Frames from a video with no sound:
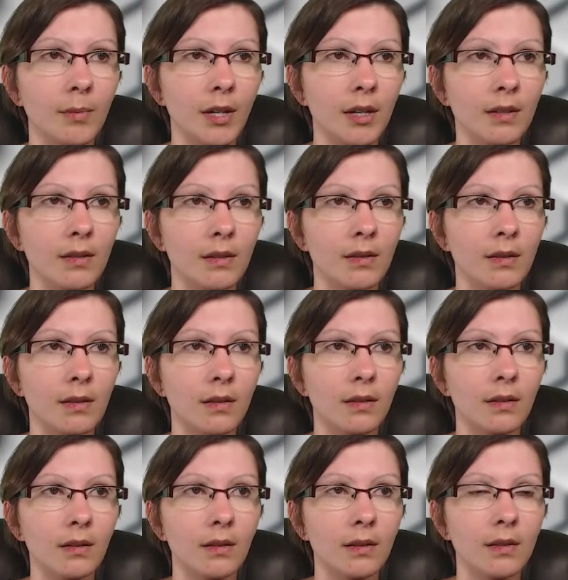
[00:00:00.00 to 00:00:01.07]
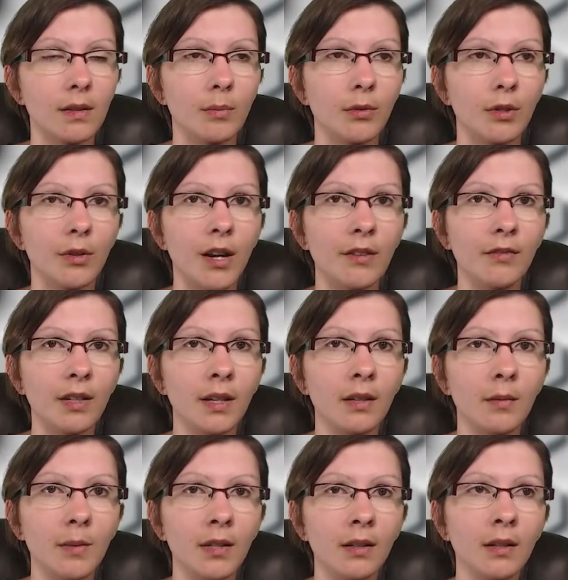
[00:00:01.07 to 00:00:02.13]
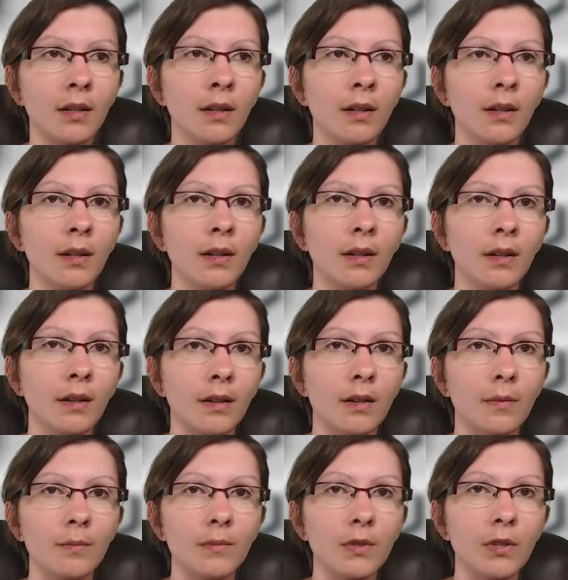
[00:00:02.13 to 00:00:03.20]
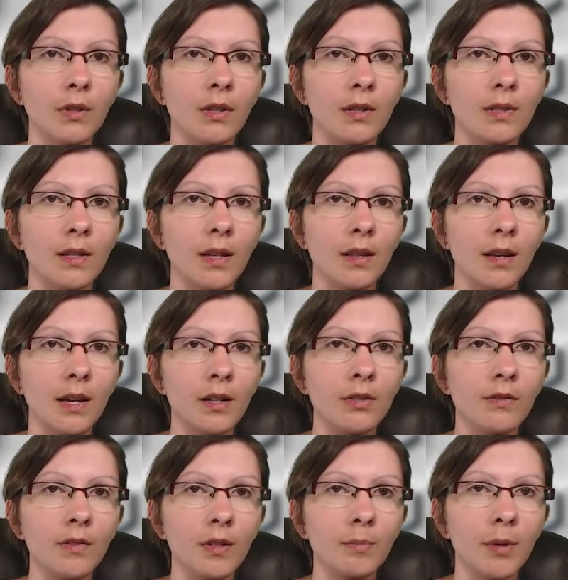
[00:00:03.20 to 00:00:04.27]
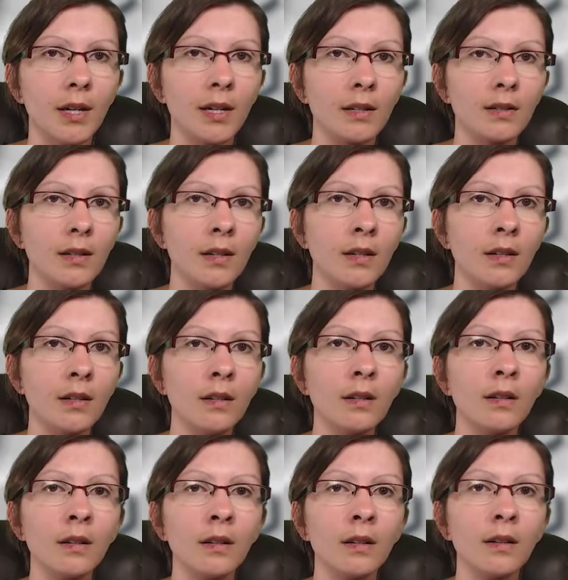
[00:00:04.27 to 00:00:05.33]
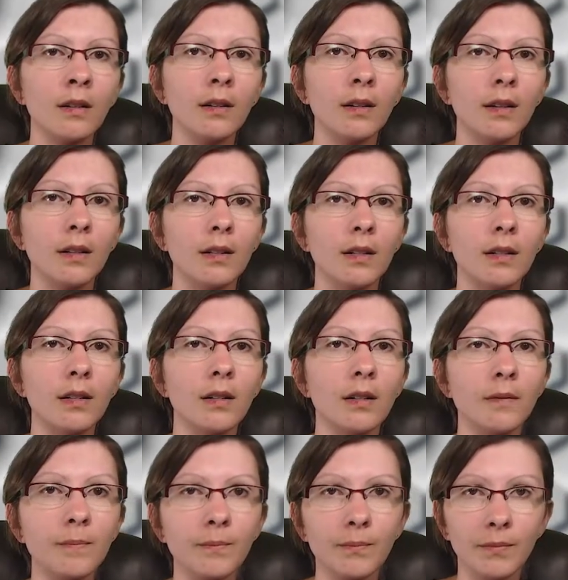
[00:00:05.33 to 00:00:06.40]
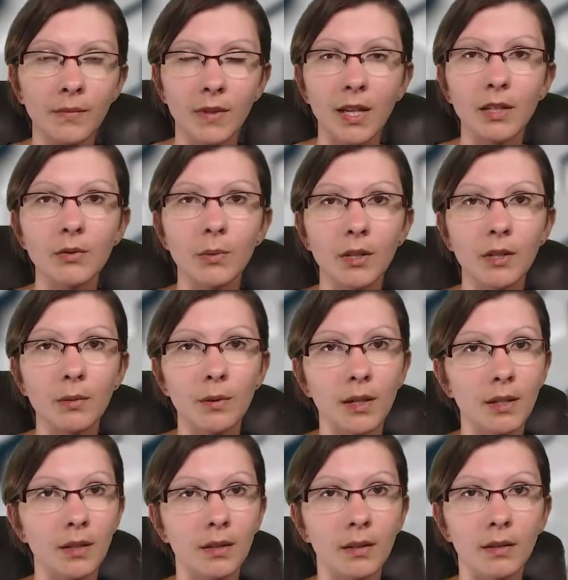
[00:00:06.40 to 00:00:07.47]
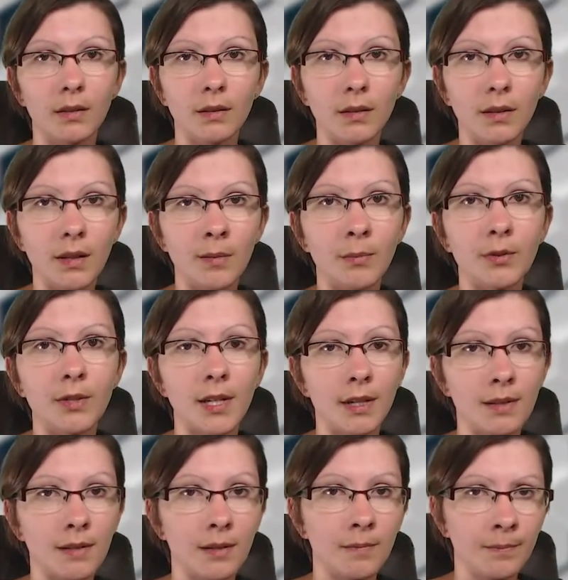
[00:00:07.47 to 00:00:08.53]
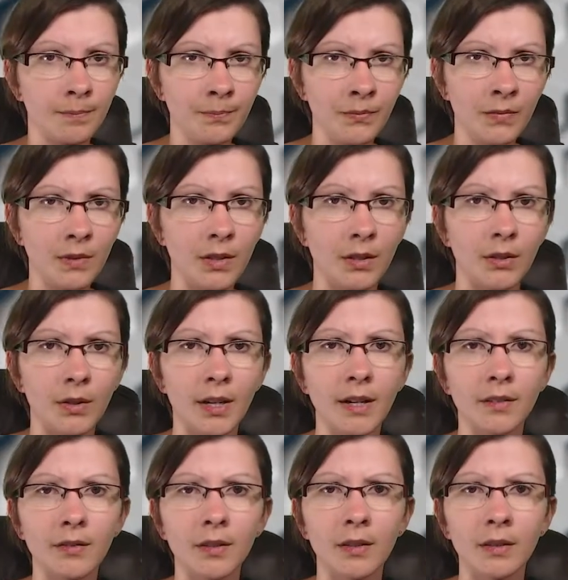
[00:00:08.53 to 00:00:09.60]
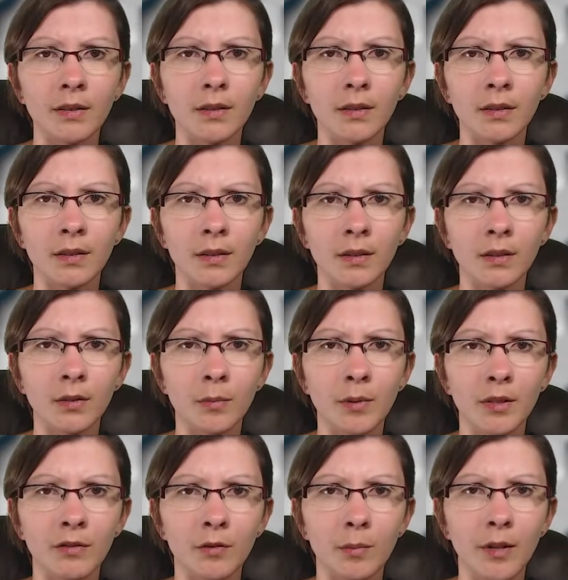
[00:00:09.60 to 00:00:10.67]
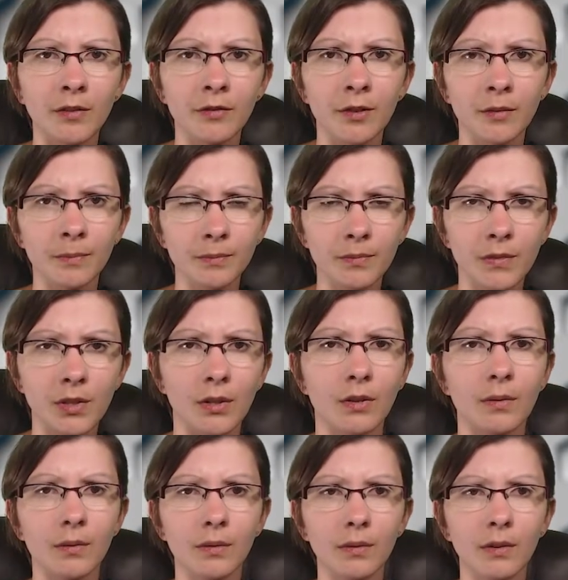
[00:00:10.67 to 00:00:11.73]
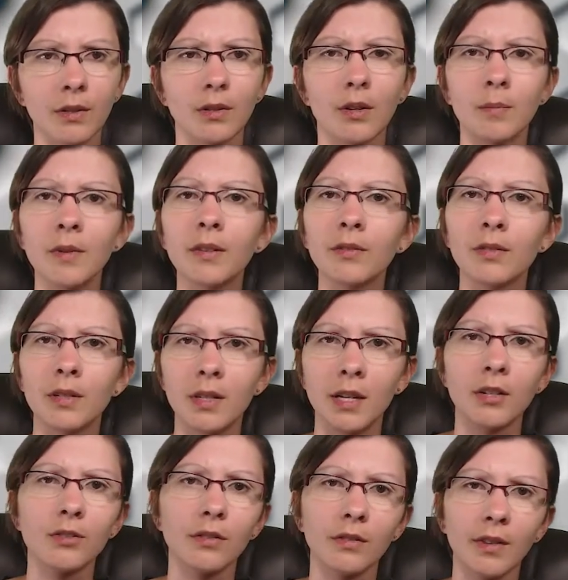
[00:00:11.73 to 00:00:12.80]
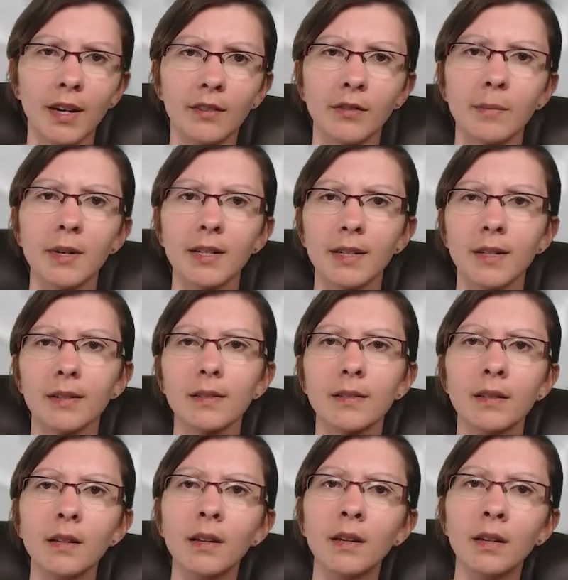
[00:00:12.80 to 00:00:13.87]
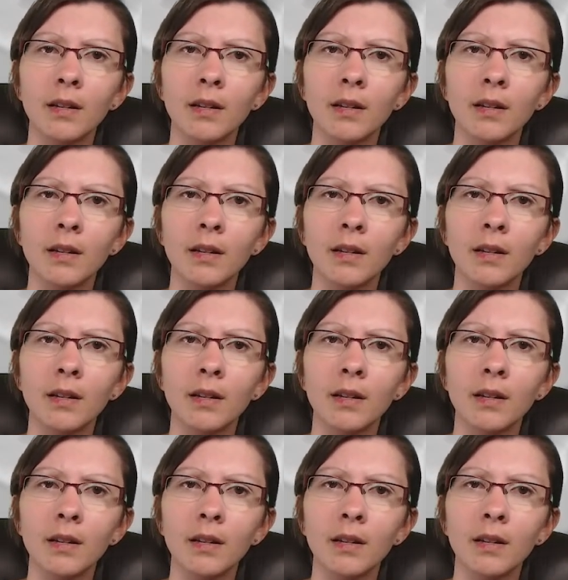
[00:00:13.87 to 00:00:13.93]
box is a separate graphic element. So you can see the edge of this box here and here. That's where you want to keep your text in. I have a little bit of a buffer, so I'm never in danger of having my text